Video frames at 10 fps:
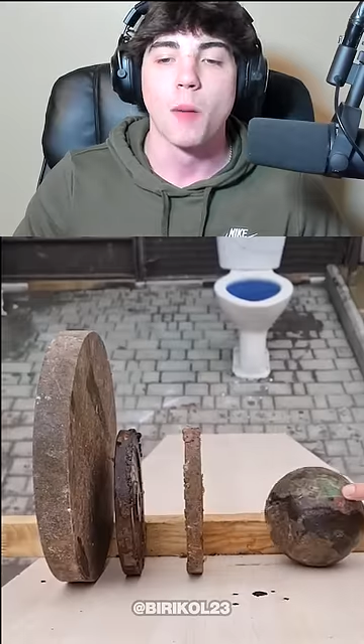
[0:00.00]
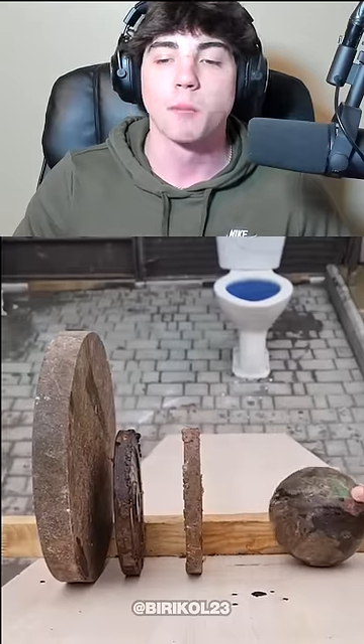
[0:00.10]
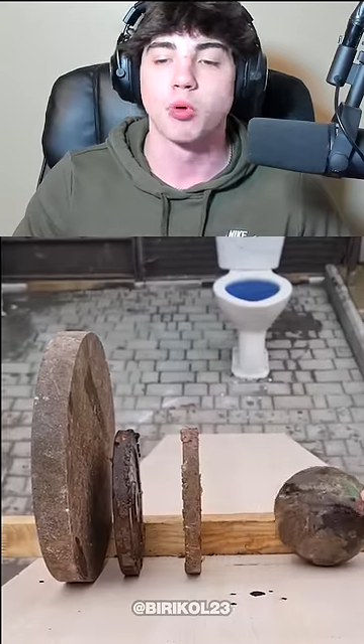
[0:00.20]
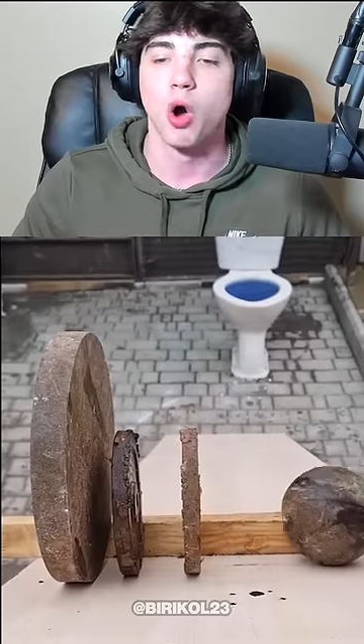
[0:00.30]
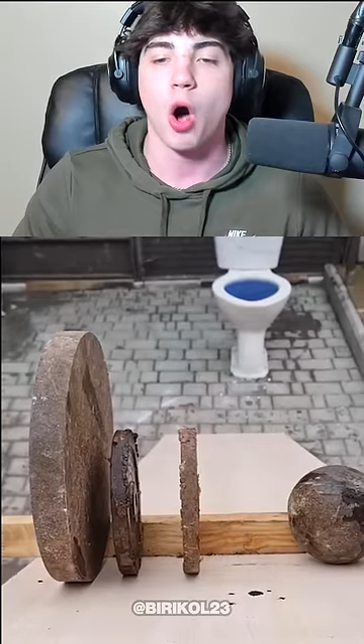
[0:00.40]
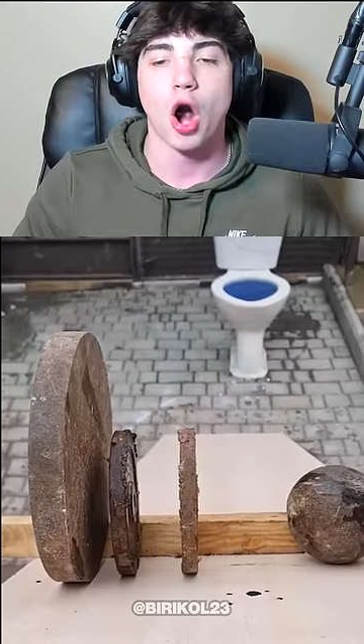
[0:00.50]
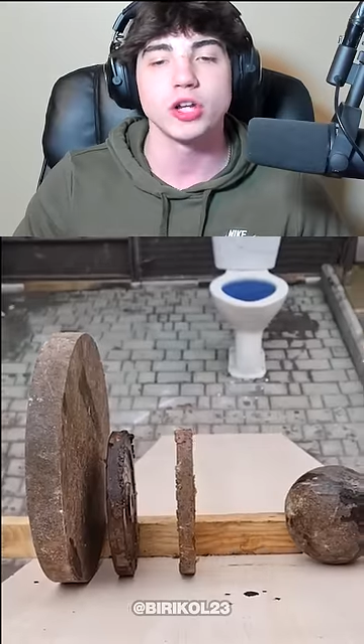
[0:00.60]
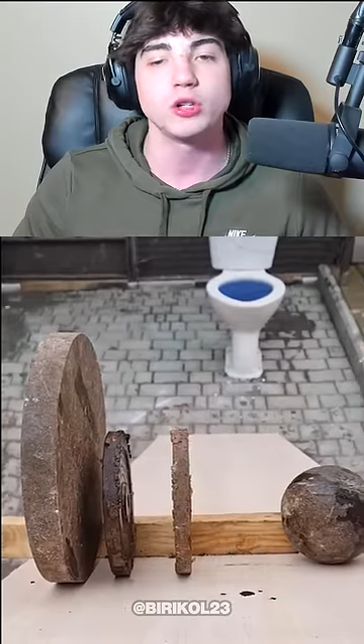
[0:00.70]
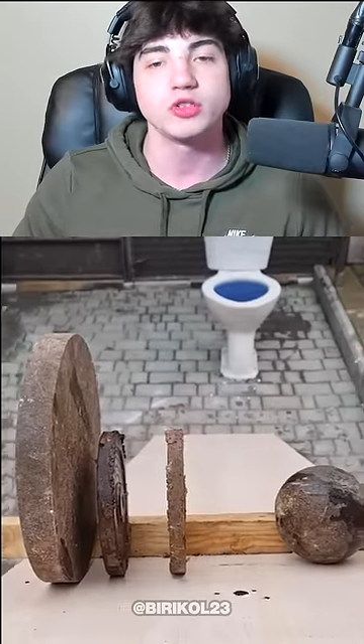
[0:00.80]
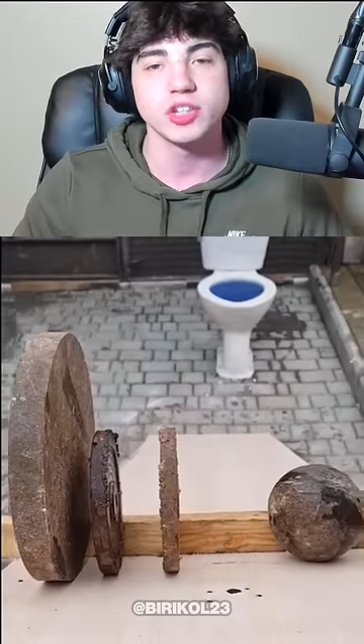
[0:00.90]
Bro, are
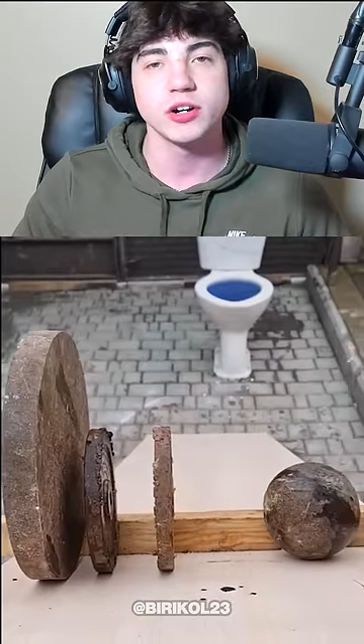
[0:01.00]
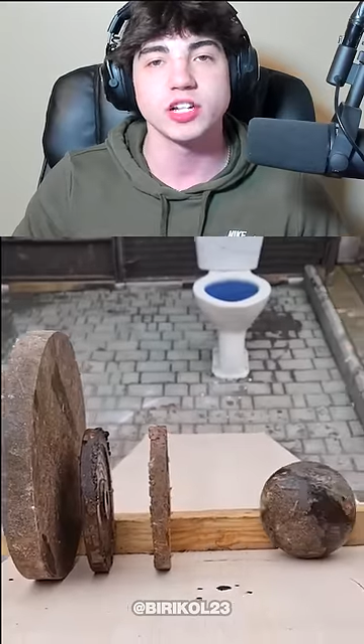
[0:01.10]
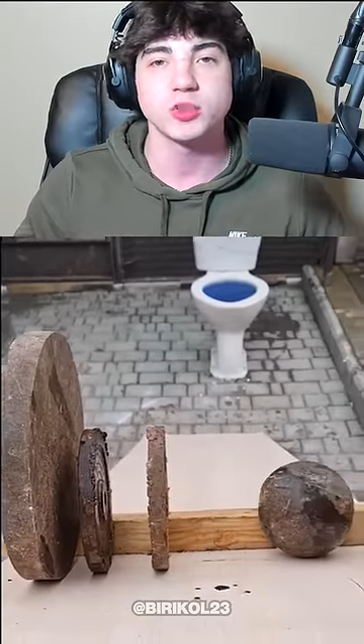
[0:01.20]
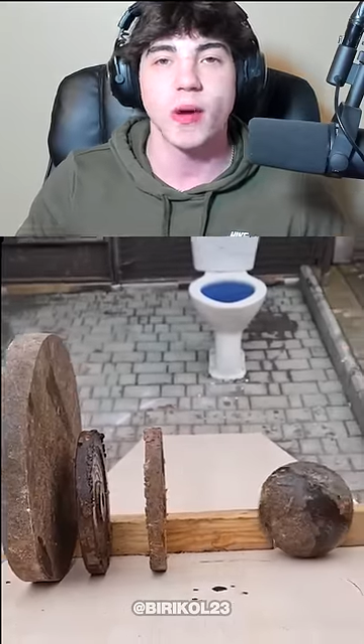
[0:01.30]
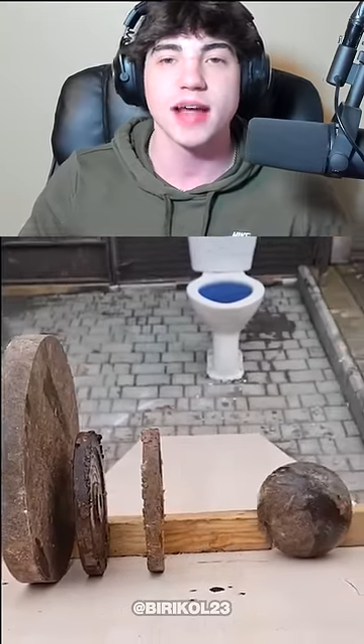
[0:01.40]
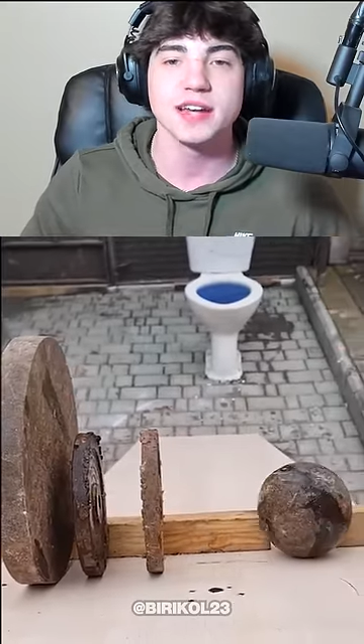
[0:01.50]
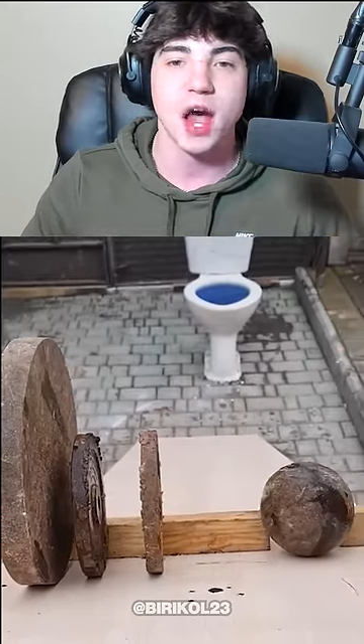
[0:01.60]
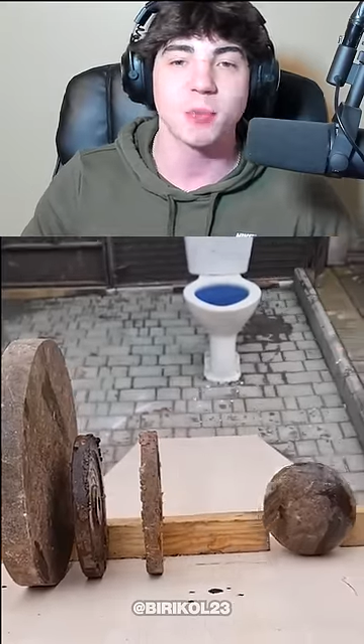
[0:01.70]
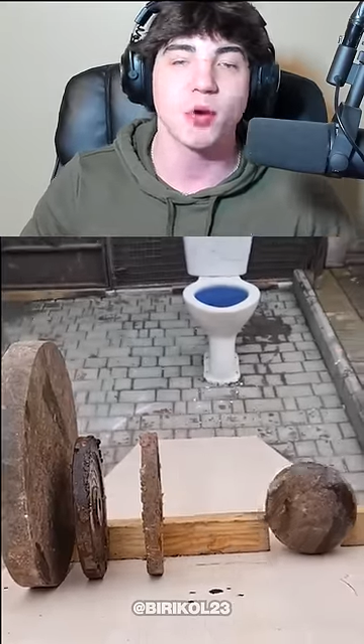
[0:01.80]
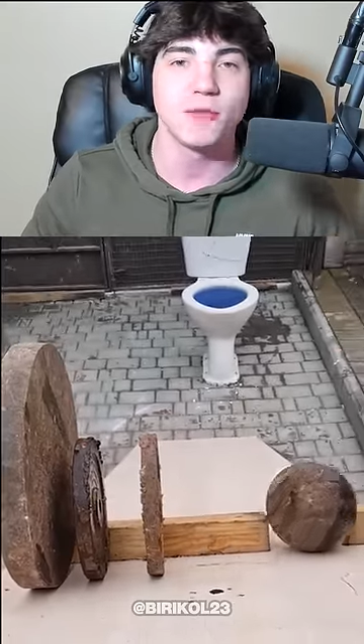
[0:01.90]
you serious right
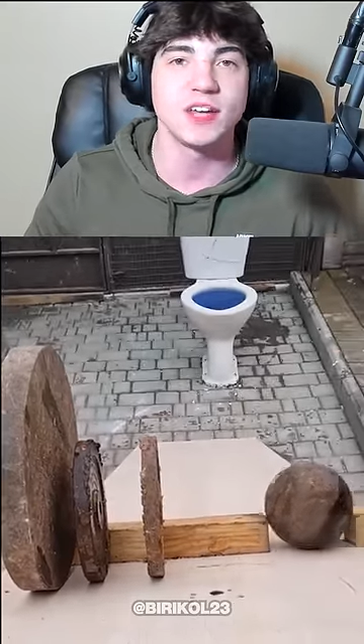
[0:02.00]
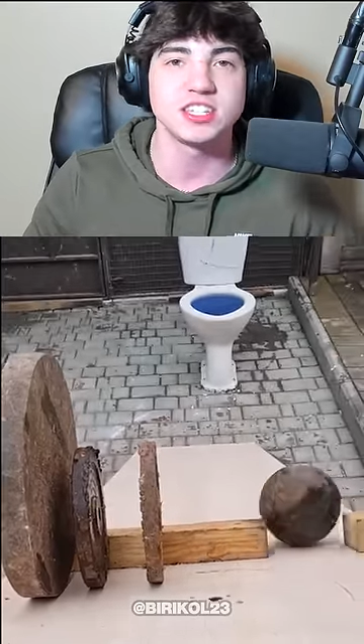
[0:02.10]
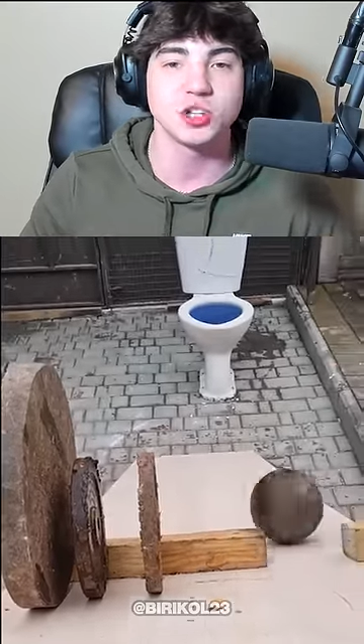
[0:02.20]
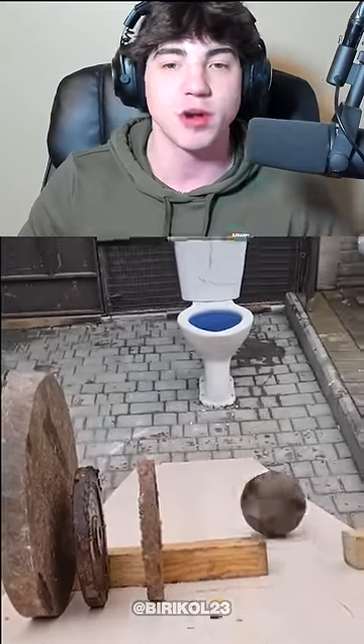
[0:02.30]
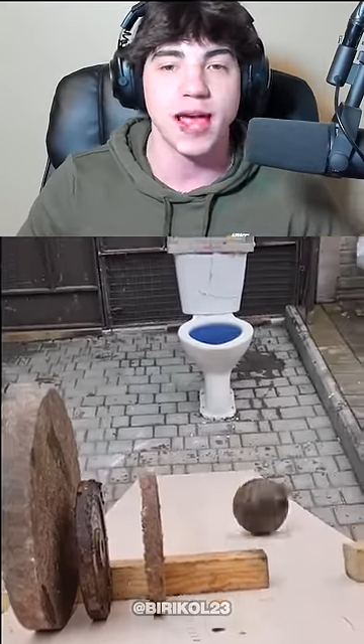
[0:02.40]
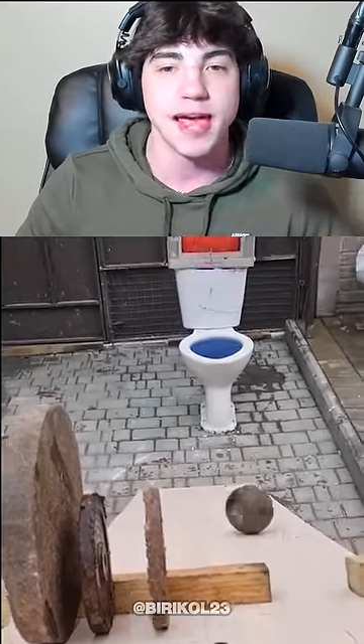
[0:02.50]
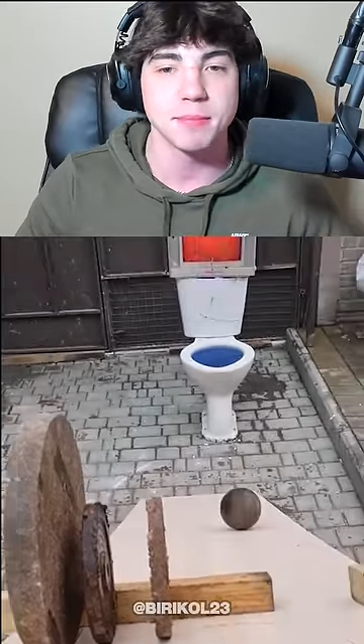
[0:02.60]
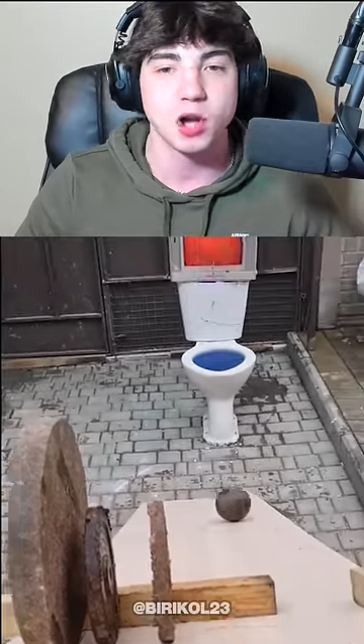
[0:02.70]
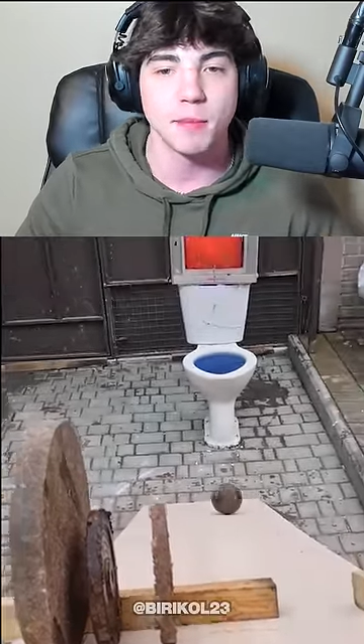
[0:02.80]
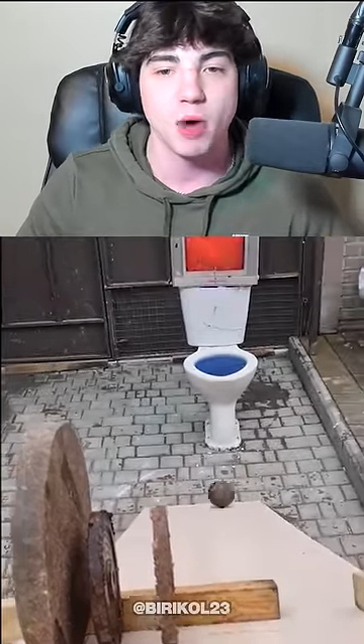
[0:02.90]
now, bro? Fix your
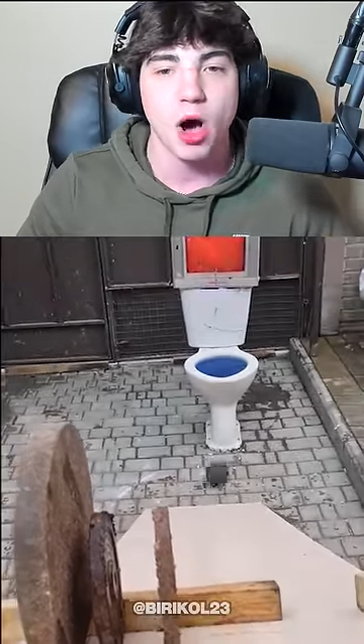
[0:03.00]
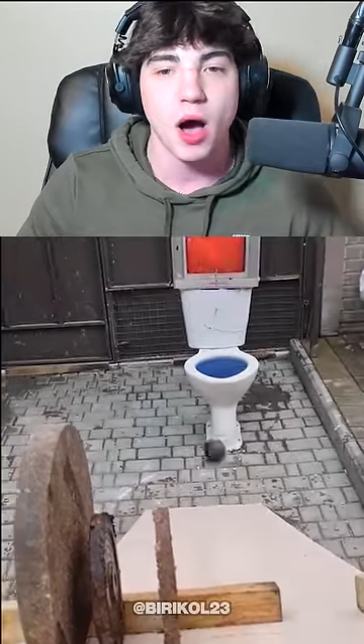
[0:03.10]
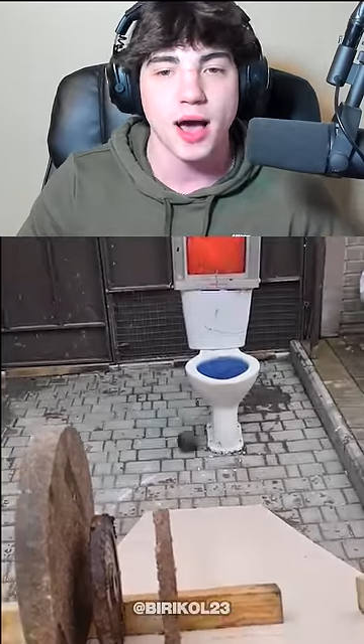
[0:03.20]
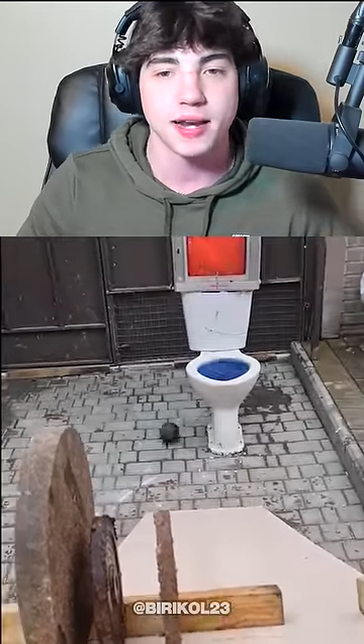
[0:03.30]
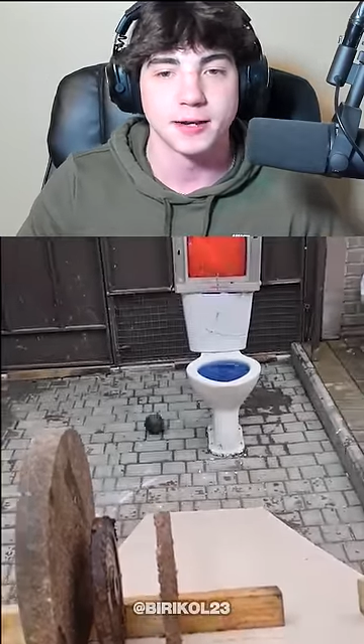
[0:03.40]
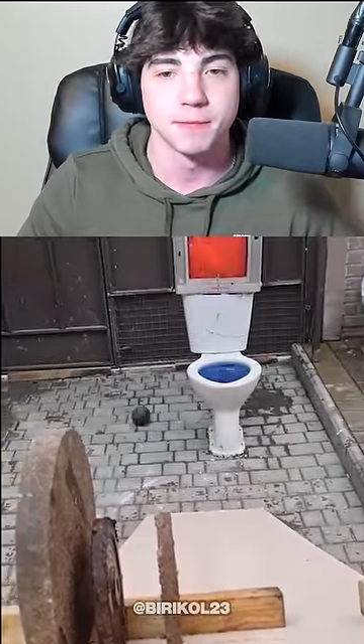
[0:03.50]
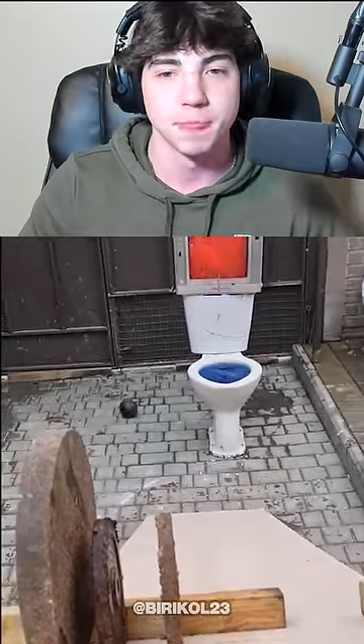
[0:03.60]
aim, come on.